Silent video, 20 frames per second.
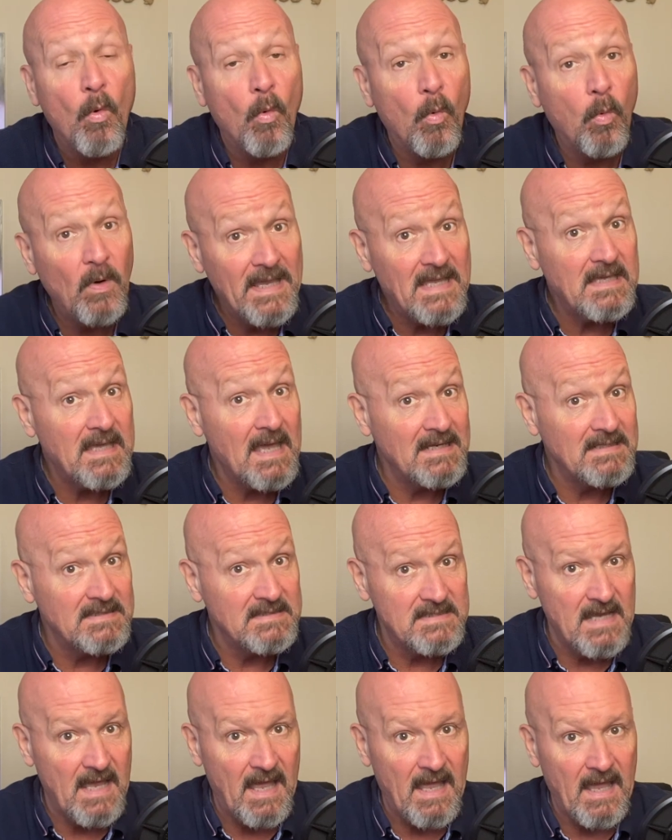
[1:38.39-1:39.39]

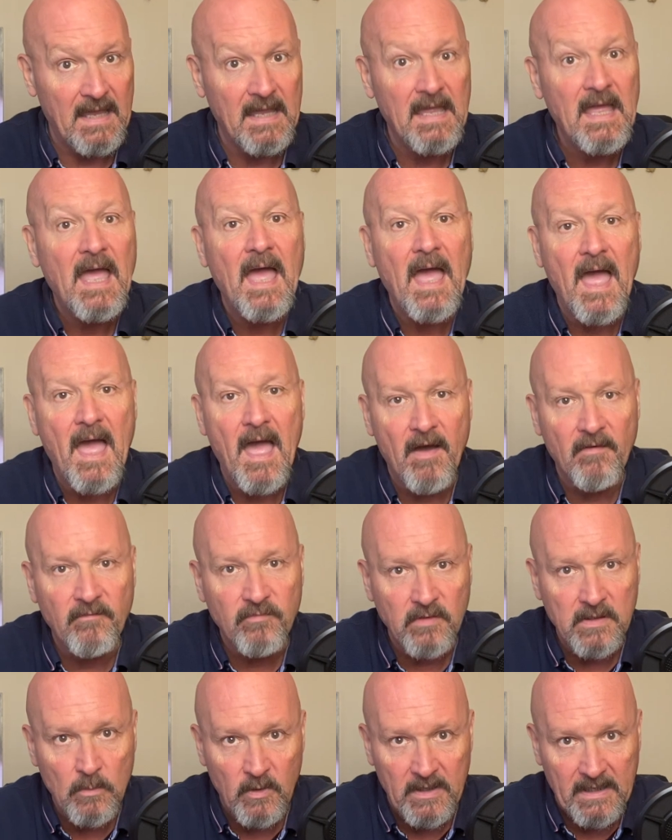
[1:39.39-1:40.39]
weekend day
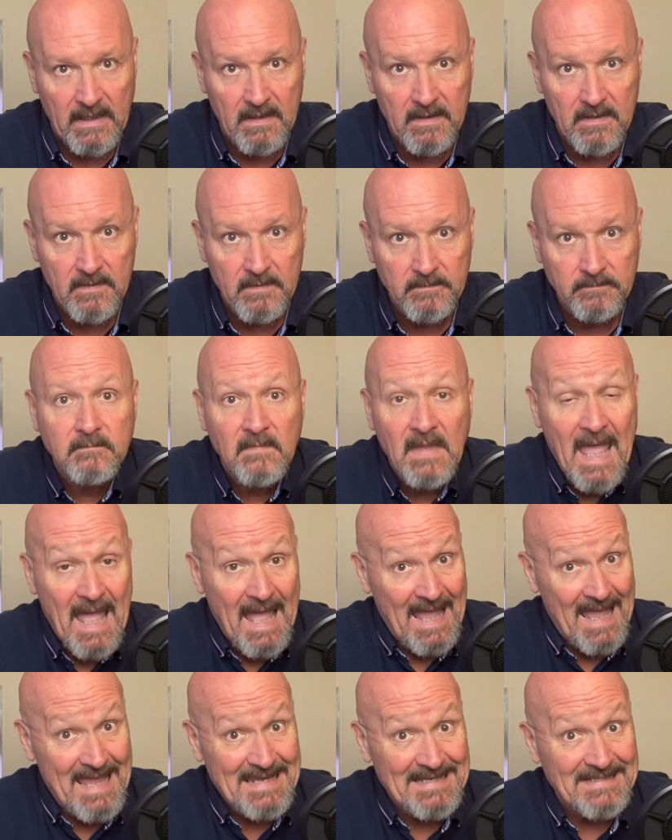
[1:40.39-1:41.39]
every week.
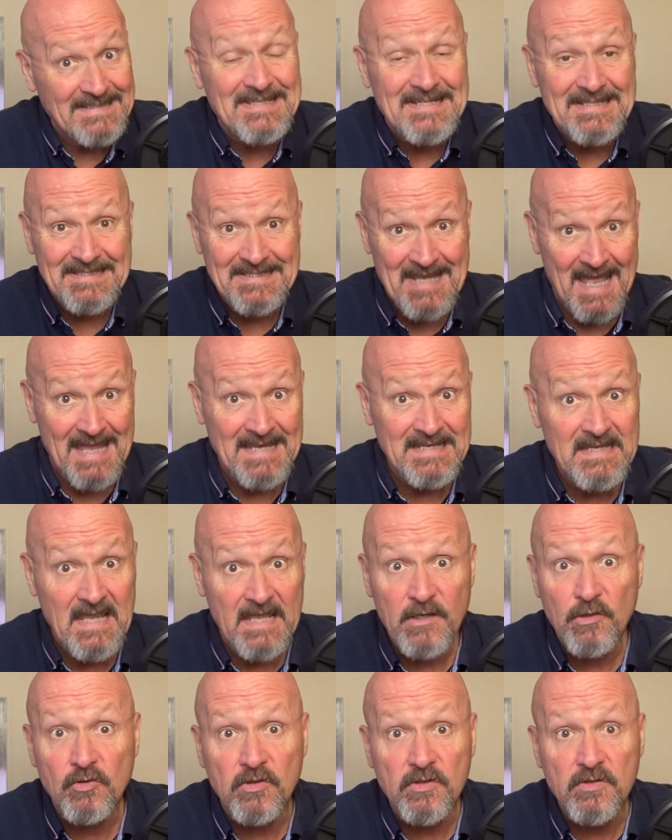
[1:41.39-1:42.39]
8 to
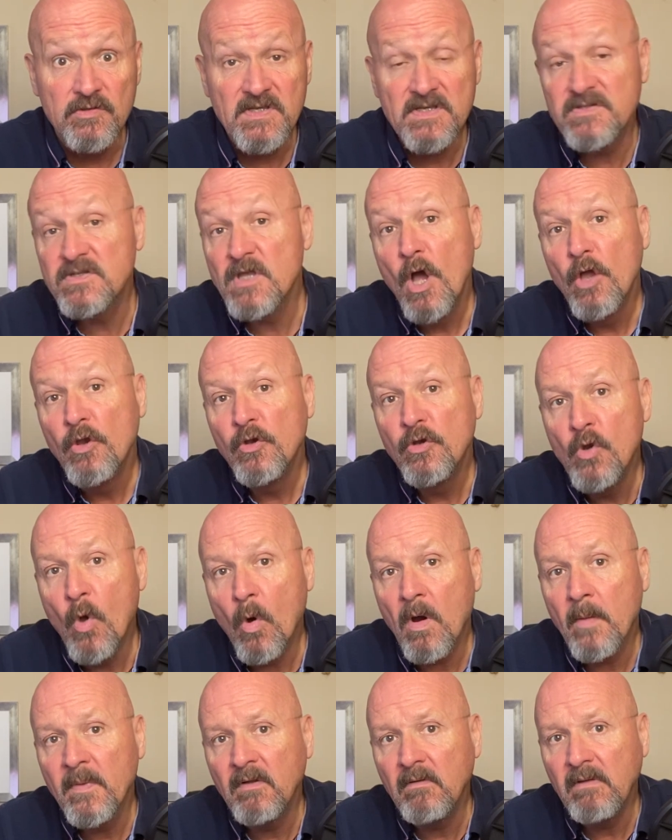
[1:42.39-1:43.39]
10-day cruises
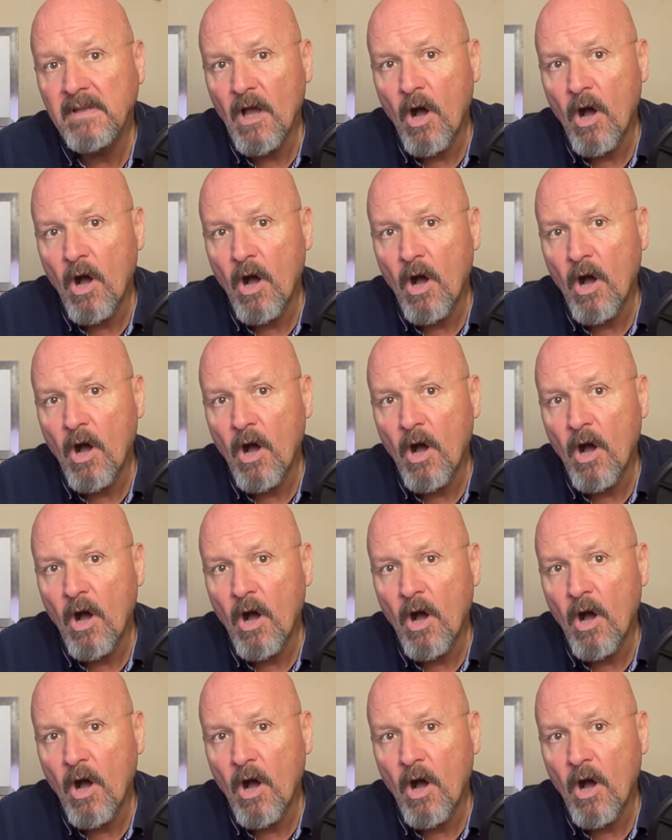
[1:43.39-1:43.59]
normally